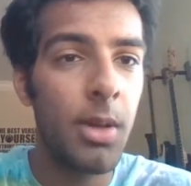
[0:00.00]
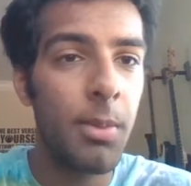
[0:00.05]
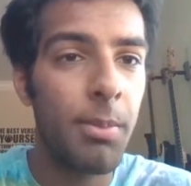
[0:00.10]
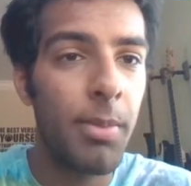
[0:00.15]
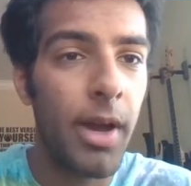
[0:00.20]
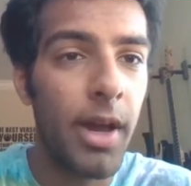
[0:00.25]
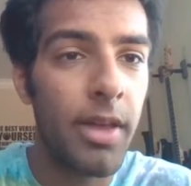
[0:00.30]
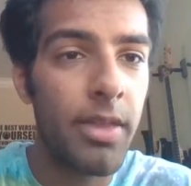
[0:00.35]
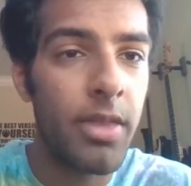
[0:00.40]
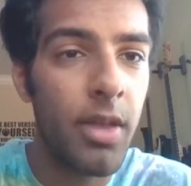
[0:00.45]

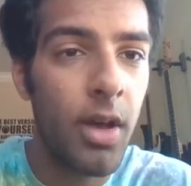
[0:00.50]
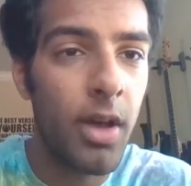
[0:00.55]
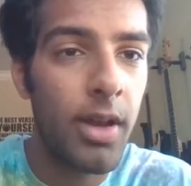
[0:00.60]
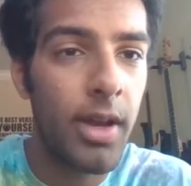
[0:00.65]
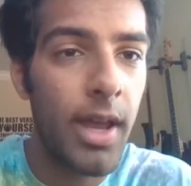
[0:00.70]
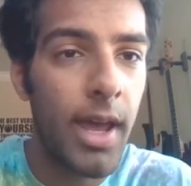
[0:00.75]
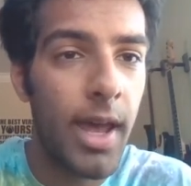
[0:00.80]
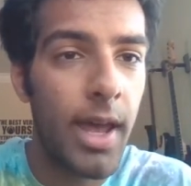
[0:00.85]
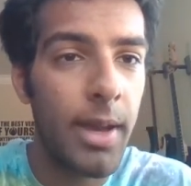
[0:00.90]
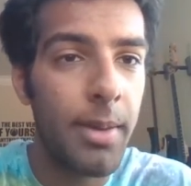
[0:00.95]
python
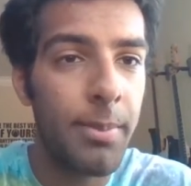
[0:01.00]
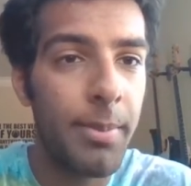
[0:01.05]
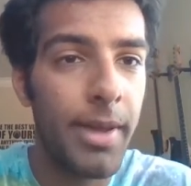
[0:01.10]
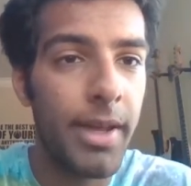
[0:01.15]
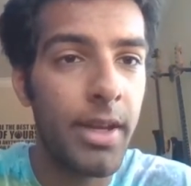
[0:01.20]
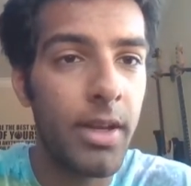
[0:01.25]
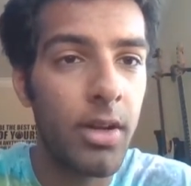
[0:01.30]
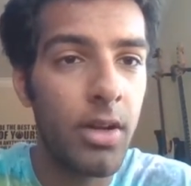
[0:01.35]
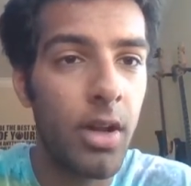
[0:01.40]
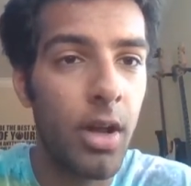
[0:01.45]
ad
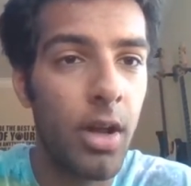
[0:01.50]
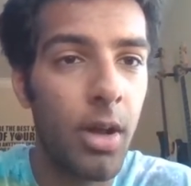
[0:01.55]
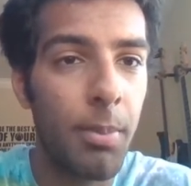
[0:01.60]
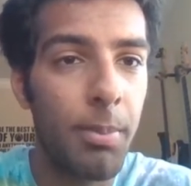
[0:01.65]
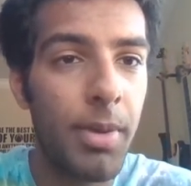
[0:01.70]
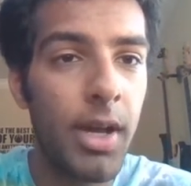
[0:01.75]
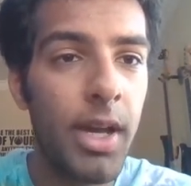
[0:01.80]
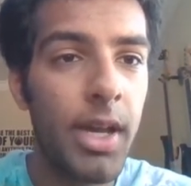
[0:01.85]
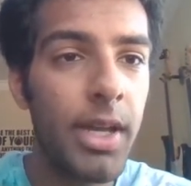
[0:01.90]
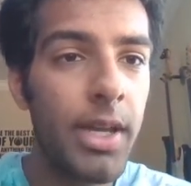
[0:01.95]

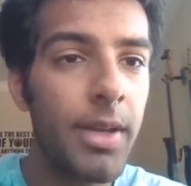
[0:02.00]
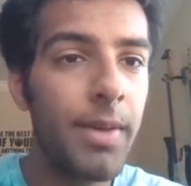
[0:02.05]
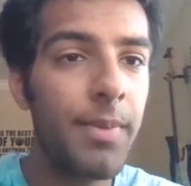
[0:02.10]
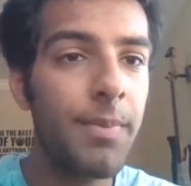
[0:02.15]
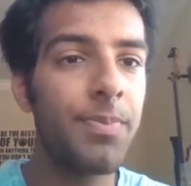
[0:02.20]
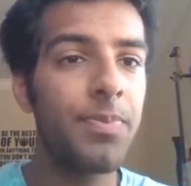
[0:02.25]
maker.py